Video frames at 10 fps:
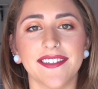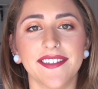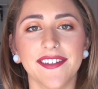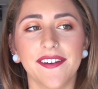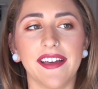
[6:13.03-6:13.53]
you
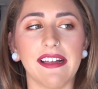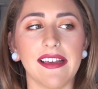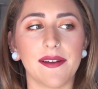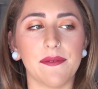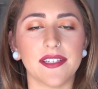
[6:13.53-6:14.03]
know that
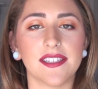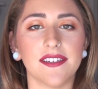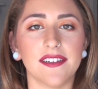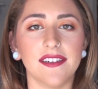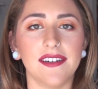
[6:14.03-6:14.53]
like once
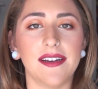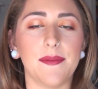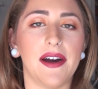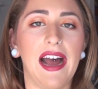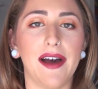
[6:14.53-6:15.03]
you're
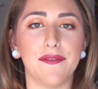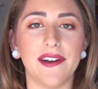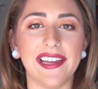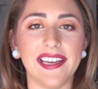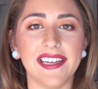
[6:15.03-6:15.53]
about
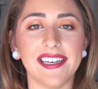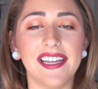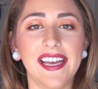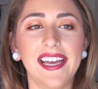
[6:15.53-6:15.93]
halfway in,